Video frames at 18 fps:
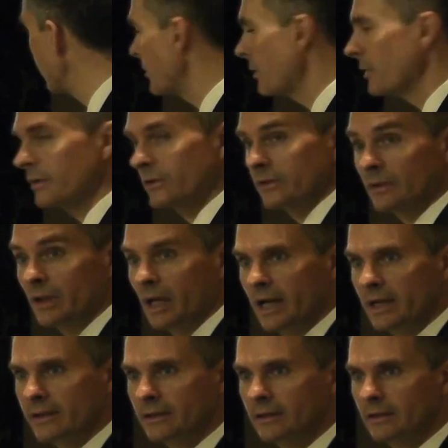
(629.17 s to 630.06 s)
of course,
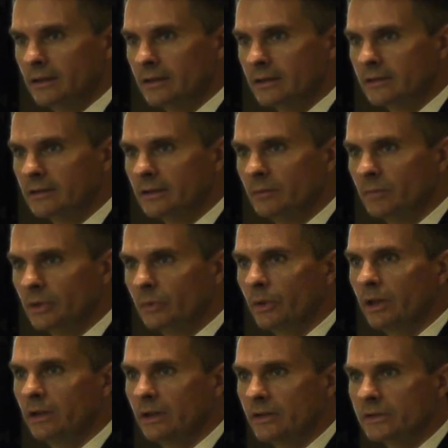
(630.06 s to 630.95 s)
lies in
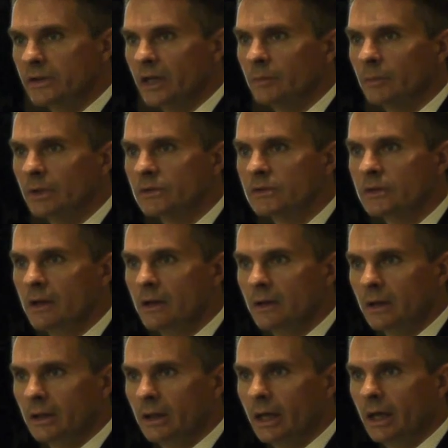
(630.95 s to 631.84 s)
between these segments
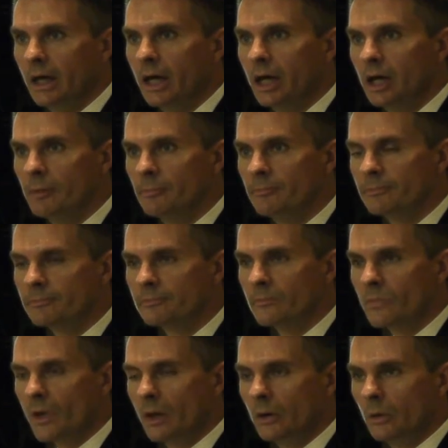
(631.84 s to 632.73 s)

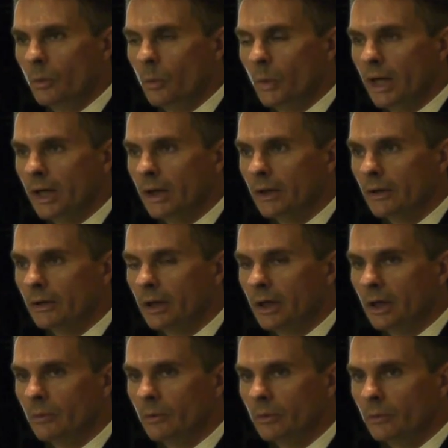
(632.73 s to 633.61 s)
where
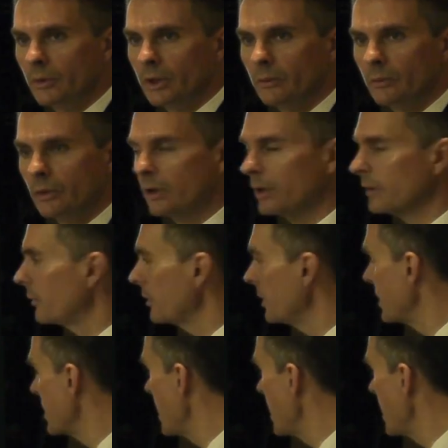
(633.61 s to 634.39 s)
you